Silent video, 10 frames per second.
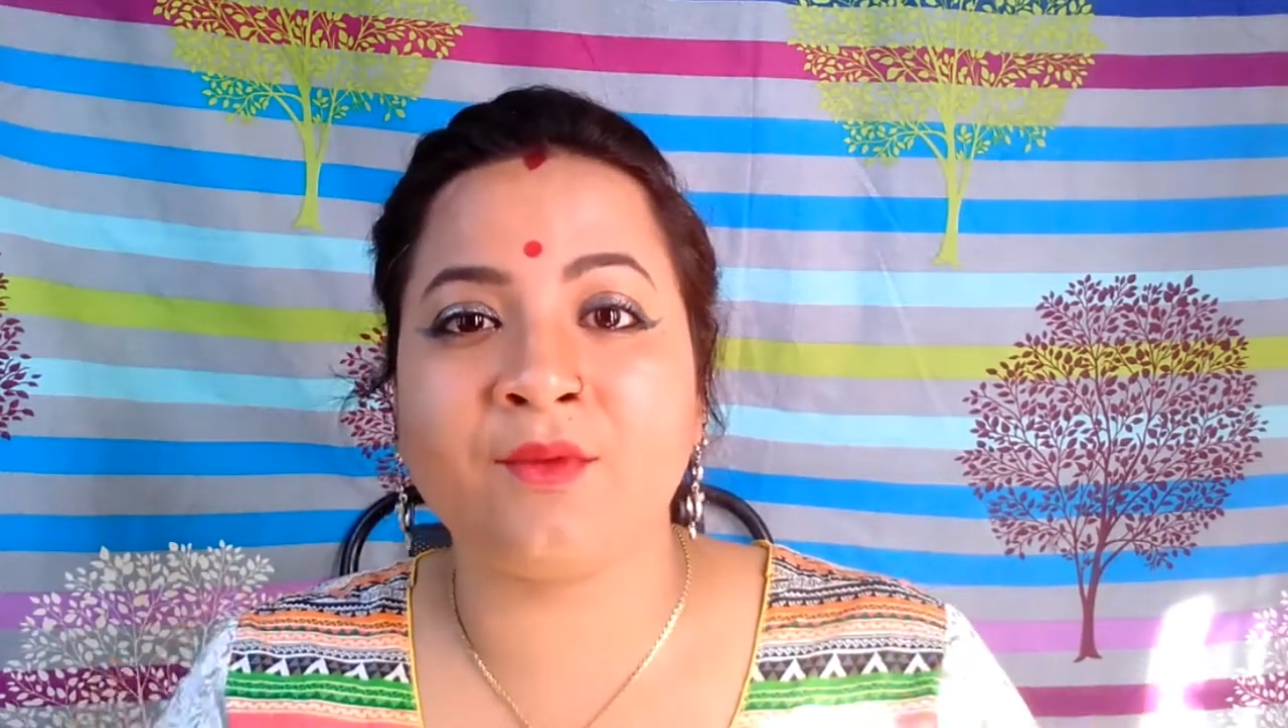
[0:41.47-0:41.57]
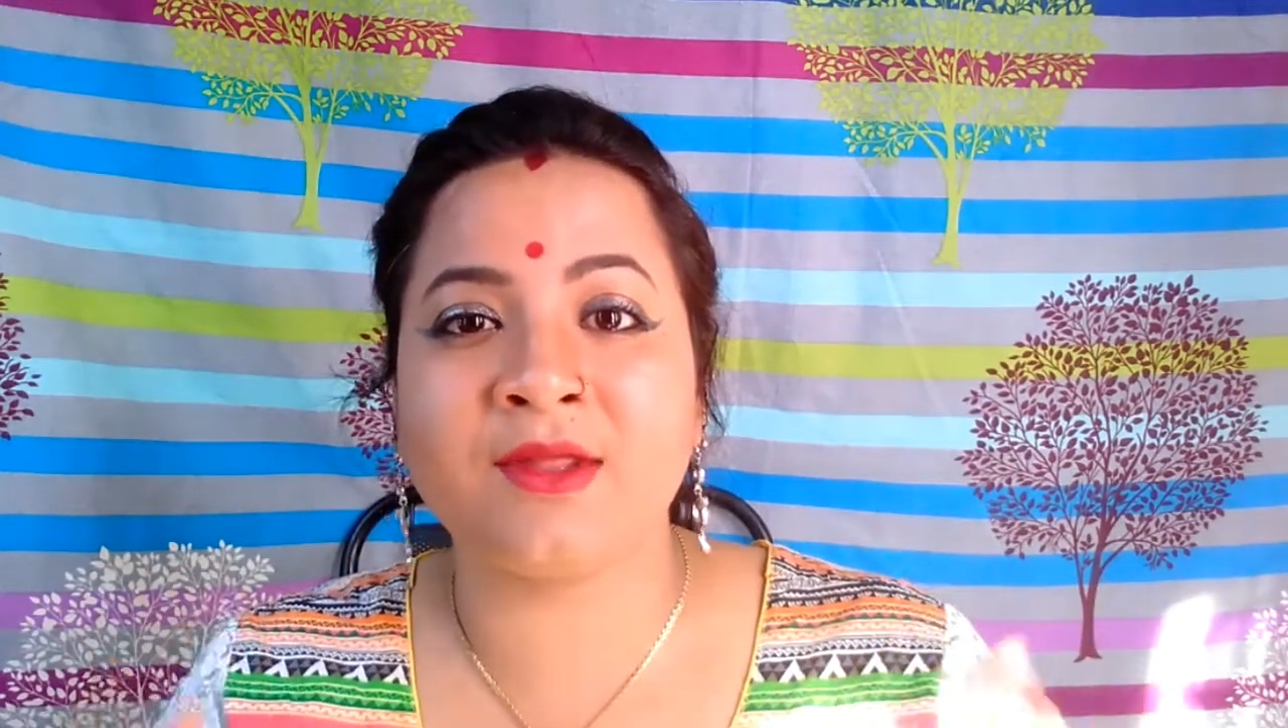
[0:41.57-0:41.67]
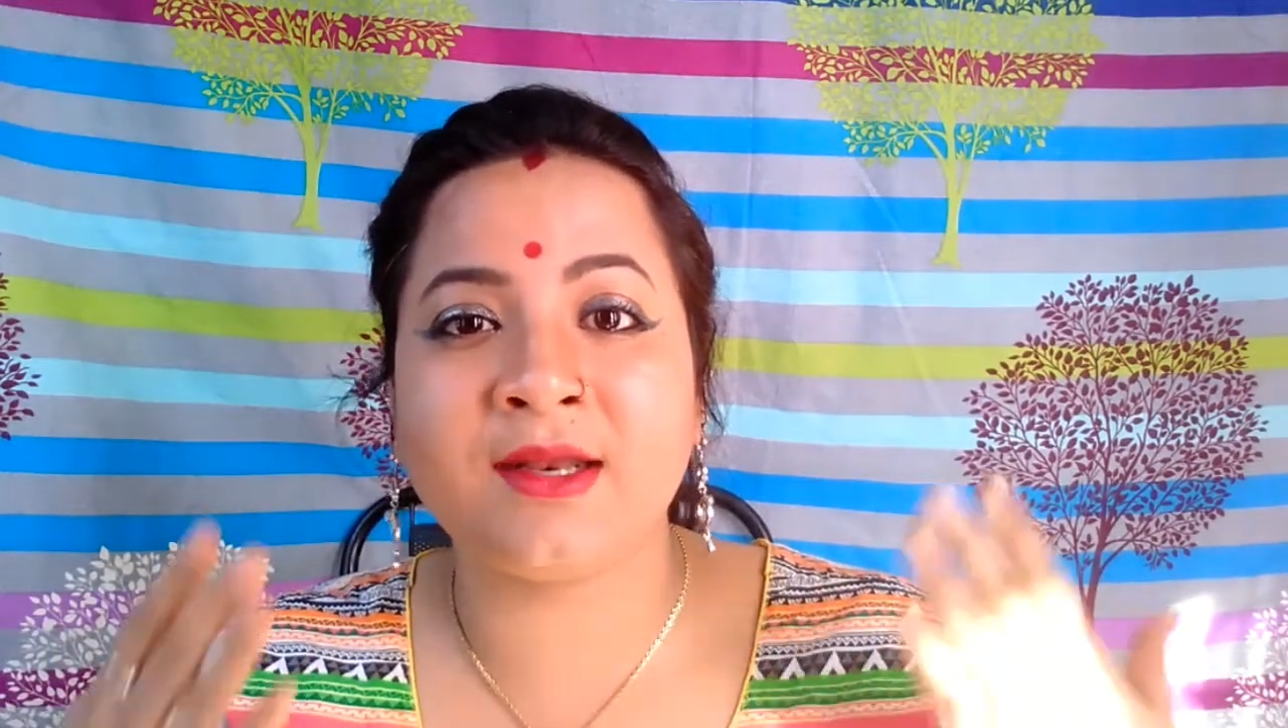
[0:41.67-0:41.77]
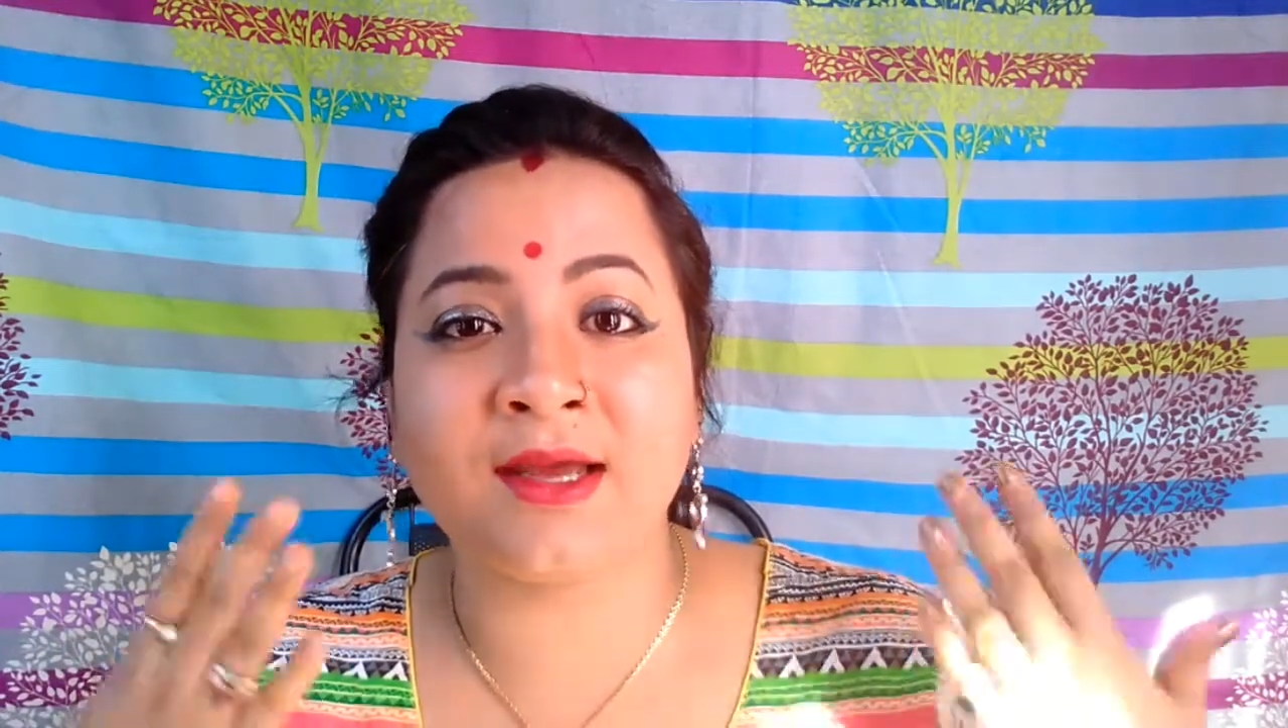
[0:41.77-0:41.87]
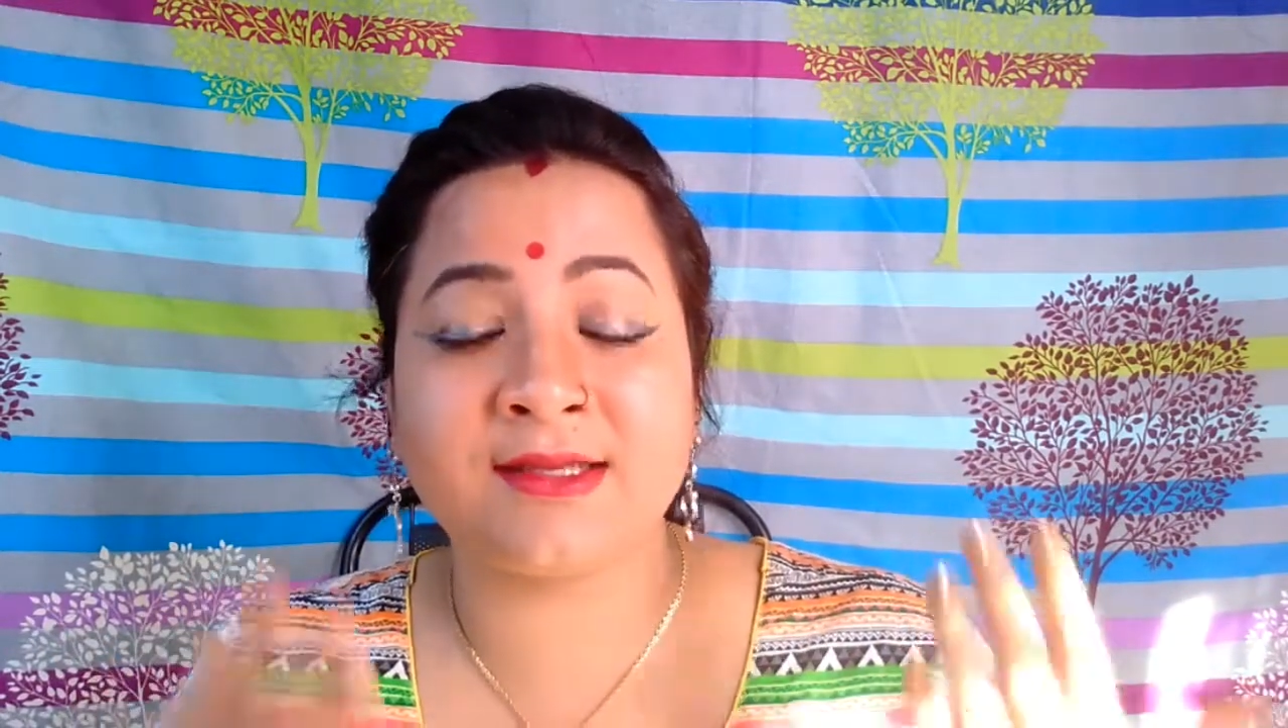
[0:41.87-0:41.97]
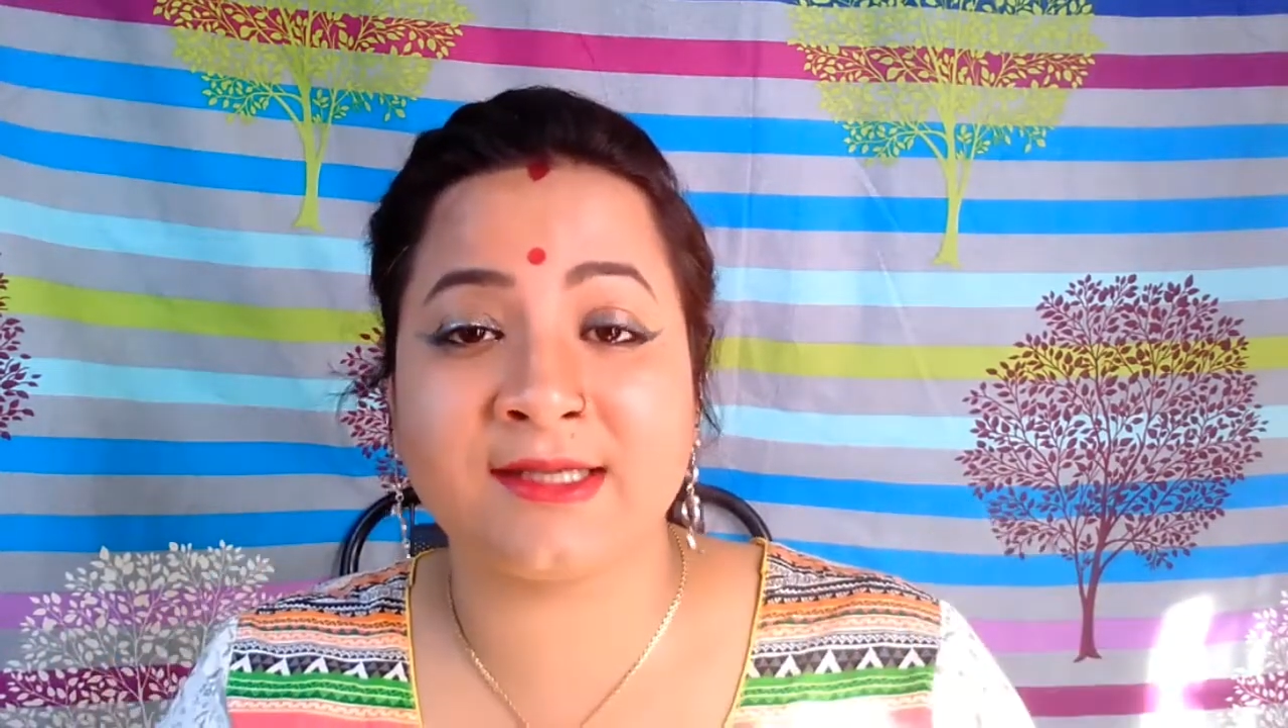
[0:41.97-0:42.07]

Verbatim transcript: within a